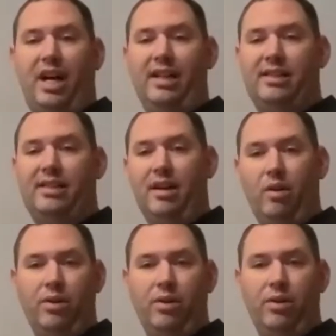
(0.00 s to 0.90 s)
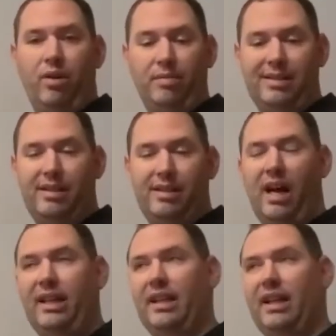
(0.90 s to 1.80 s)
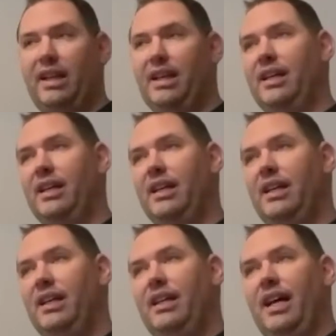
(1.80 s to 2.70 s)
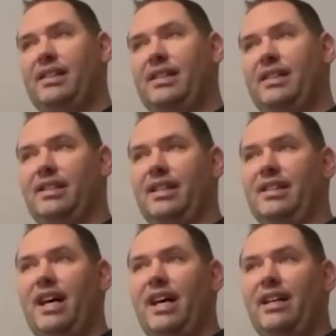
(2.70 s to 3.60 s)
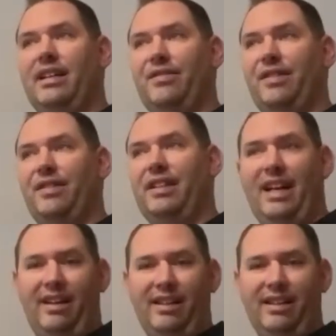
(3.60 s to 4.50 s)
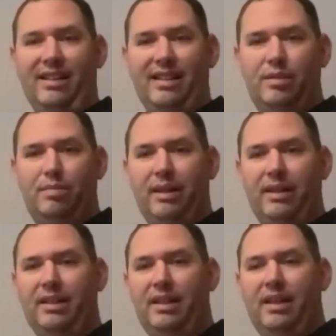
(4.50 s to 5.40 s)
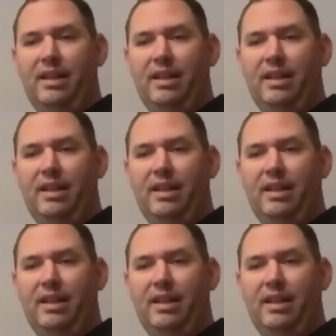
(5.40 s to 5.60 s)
shots on goal and they're all from the slot. Like that's an entirely different analysis, but